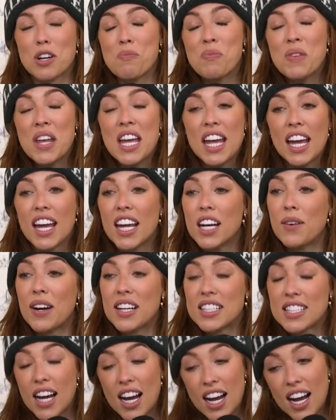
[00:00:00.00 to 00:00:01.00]
So
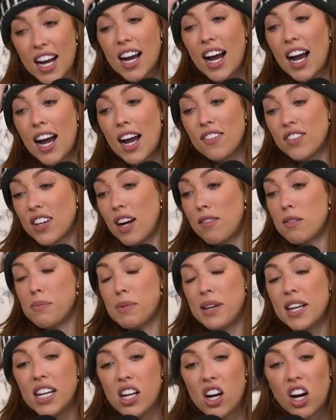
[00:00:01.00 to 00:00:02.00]
anyways, I've got
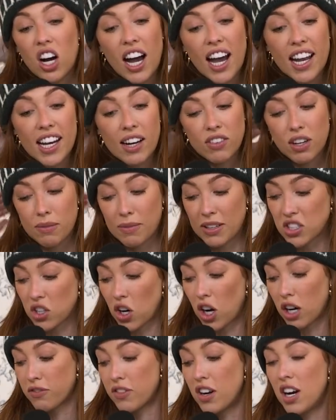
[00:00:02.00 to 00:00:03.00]
my beanie on, I've got my
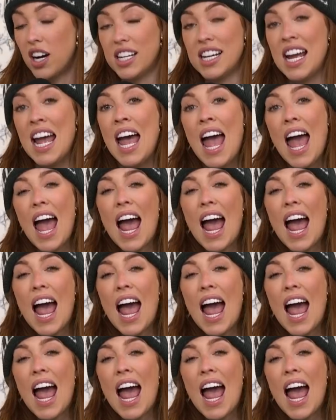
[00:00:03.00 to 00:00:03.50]
scarf on,